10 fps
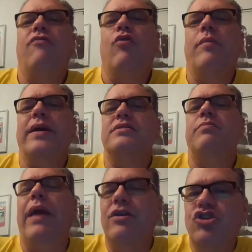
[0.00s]
for
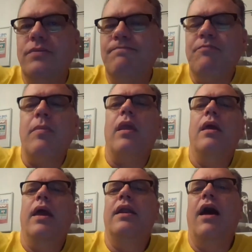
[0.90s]
emancipation.
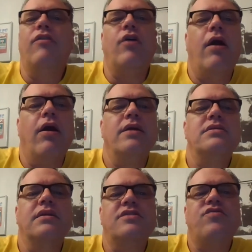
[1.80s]
In other
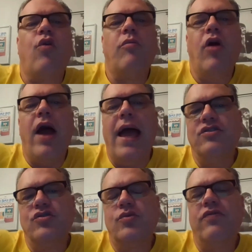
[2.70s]
areas, less formal
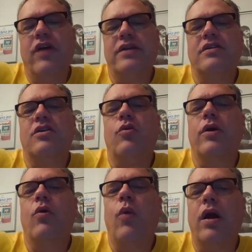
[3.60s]
actions reflected a
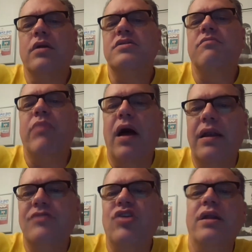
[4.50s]
growing awareness of
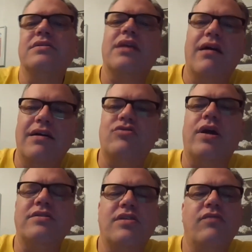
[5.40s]
bondage and its
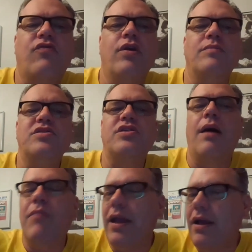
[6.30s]
contrast to the freedom
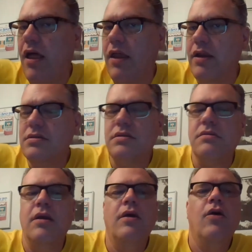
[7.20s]
sought by colonists.
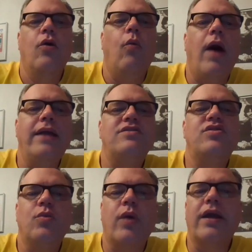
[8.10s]
Whites, too,